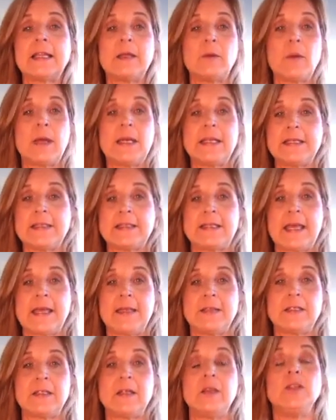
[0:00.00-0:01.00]
what it
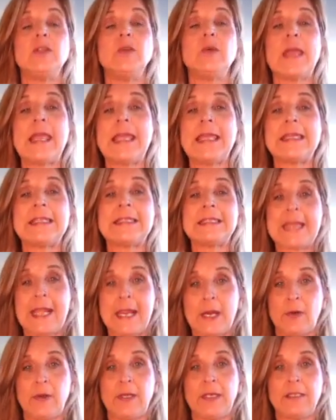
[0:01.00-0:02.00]
says. You can't
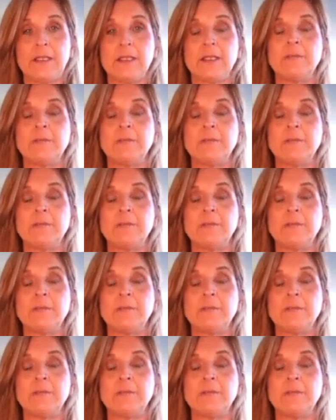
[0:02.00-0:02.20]
tear it.